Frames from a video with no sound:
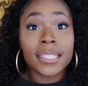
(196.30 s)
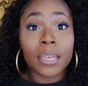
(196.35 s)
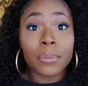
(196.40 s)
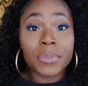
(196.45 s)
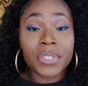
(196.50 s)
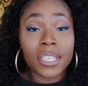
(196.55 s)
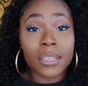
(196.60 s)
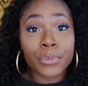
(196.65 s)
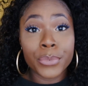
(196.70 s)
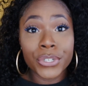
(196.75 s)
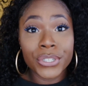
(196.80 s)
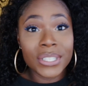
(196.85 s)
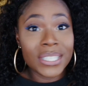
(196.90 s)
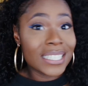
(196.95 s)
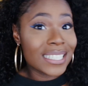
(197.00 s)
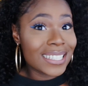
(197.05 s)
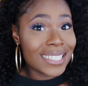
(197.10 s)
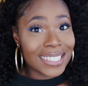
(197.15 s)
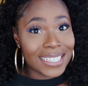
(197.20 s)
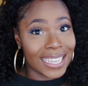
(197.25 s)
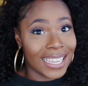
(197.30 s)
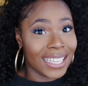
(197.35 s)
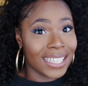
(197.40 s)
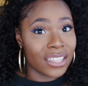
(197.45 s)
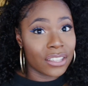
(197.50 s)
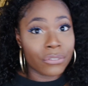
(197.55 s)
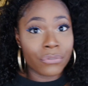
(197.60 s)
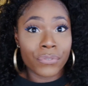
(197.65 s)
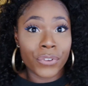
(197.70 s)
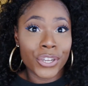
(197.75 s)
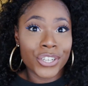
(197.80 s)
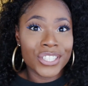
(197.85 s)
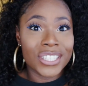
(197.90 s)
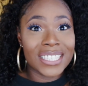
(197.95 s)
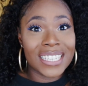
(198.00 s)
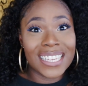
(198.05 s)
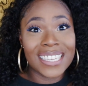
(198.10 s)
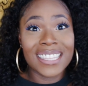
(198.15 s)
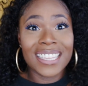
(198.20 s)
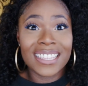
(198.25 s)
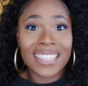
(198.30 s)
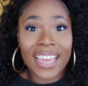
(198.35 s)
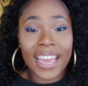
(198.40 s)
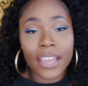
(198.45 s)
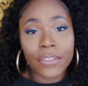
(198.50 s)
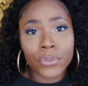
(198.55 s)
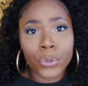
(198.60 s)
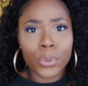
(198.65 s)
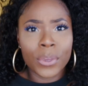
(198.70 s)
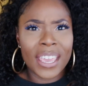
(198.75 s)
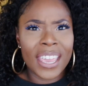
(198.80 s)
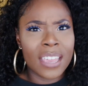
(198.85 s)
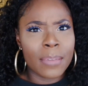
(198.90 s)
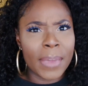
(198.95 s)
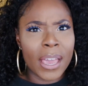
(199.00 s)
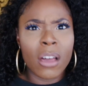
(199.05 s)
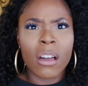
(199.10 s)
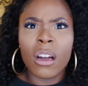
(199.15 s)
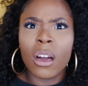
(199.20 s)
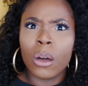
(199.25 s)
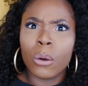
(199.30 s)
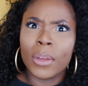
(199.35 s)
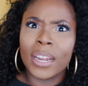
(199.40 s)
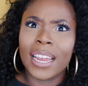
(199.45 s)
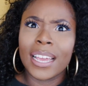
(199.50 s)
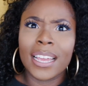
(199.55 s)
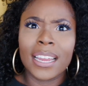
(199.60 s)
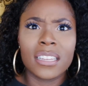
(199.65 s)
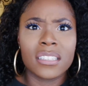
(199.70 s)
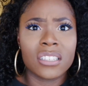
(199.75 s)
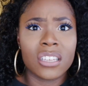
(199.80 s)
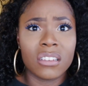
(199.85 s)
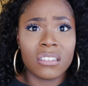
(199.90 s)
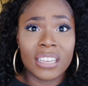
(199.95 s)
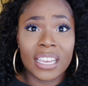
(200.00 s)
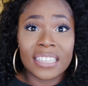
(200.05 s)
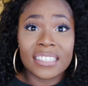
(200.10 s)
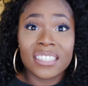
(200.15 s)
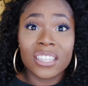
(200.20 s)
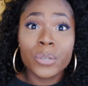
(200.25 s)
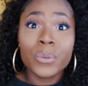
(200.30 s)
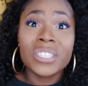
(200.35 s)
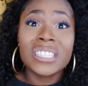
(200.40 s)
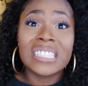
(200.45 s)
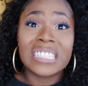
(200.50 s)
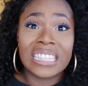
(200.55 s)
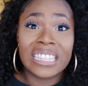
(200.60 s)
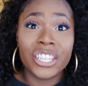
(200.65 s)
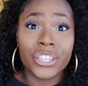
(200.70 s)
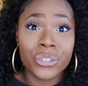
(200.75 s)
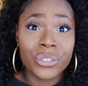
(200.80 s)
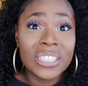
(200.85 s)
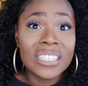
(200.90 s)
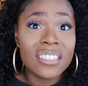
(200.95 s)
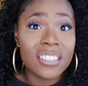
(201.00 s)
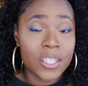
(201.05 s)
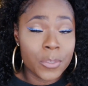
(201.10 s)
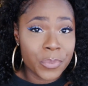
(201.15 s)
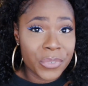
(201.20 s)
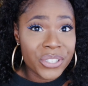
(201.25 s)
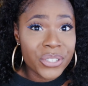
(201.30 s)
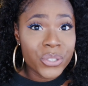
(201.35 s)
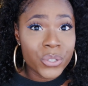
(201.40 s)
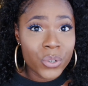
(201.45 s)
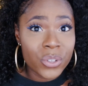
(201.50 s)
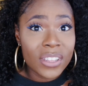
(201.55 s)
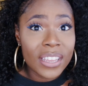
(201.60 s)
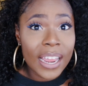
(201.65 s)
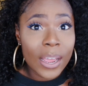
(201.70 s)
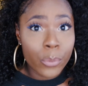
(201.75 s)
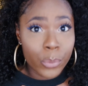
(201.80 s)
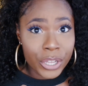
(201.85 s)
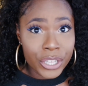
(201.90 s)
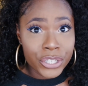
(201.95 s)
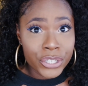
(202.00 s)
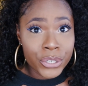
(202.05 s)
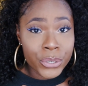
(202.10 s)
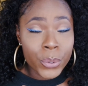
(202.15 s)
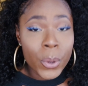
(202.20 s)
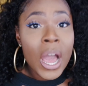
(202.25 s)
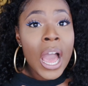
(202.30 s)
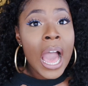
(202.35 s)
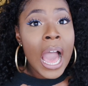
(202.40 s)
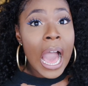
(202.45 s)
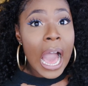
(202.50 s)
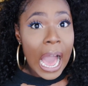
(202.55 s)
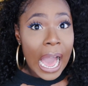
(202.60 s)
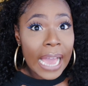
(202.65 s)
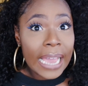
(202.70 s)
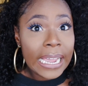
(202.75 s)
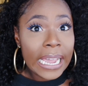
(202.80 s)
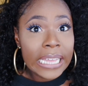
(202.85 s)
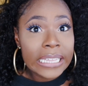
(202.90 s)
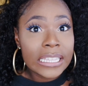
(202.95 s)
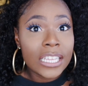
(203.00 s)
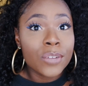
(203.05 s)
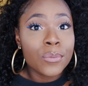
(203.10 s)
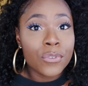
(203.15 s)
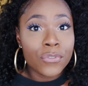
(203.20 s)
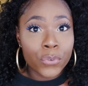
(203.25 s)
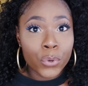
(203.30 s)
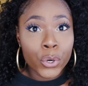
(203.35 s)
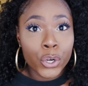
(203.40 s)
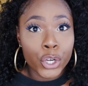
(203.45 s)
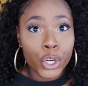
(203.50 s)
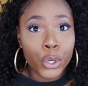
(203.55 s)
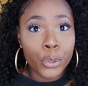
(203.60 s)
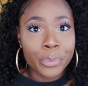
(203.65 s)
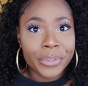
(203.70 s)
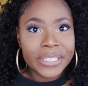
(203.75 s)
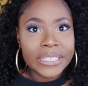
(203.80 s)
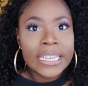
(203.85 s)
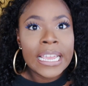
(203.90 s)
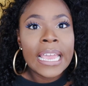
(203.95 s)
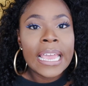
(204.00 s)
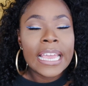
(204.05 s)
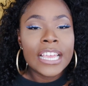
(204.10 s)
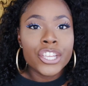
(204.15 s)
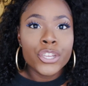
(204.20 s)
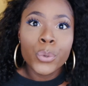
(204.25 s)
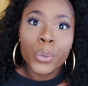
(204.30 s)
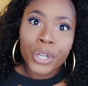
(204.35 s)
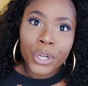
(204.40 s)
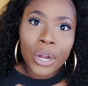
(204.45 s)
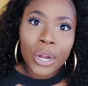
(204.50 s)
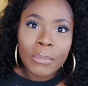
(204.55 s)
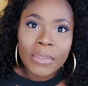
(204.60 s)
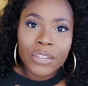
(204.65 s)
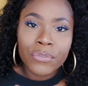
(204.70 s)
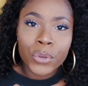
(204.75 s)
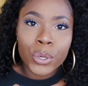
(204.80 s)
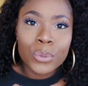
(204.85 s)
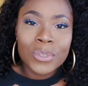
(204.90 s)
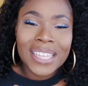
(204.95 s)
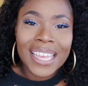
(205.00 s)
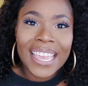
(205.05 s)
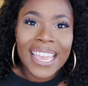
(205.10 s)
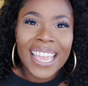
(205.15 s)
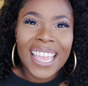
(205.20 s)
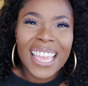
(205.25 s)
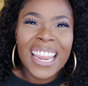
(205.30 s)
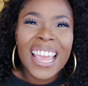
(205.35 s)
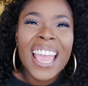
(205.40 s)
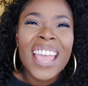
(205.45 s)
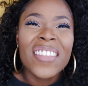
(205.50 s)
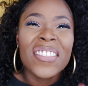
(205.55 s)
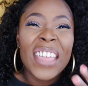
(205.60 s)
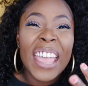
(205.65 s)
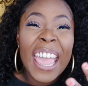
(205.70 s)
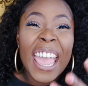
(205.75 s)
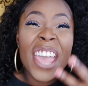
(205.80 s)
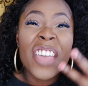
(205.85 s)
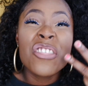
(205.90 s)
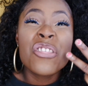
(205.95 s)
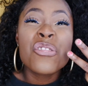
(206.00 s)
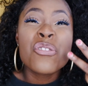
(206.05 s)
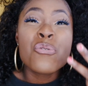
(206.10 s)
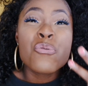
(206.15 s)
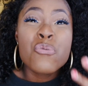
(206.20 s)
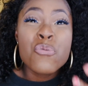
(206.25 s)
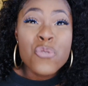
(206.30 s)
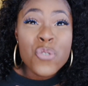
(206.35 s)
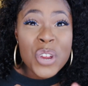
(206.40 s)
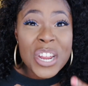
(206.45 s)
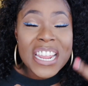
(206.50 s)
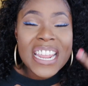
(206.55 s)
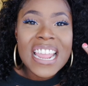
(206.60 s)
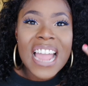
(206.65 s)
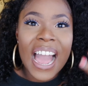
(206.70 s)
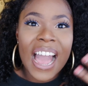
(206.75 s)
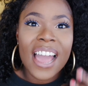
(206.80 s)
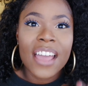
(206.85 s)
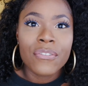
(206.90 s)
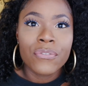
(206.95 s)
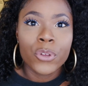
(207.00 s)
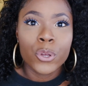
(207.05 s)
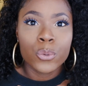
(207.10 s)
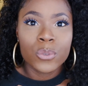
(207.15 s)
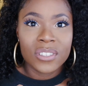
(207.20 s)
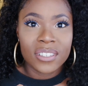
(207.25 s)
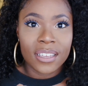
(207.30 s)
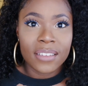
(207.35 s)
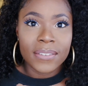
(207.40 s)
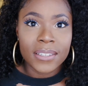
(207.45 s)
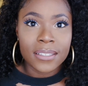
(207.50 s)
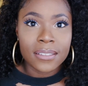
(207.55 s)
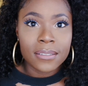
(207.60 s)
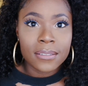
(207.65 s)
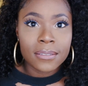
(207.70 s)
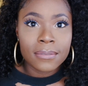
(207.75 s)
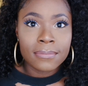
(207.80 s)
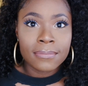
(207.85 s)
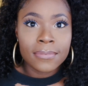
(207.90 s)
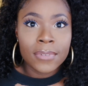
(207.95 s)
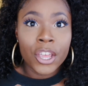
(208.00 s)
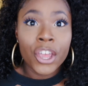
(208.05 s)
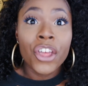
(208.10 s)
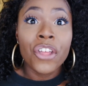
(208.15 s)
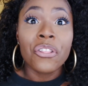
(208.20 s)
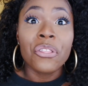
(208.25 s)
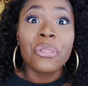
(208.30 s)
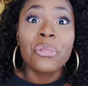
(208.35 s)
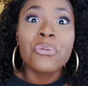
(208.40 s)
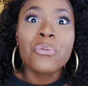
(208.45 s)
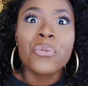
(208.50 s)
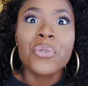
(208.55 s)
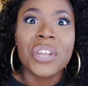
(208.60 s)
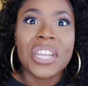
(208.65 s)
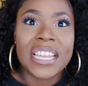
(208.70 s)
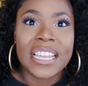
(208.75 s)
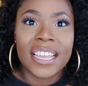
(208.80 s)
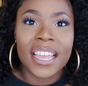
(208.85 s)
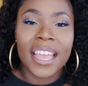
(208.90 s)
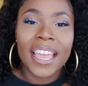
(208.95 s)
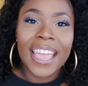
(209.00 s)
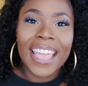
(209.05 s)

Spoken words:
September 16th, the first day that the iPhone came out. Oh, and I gotta tell you guys, they were literally the Sprint store that I went to. I got there before it opened. You how many phones they had? They had 3 iPhone 7s. 3.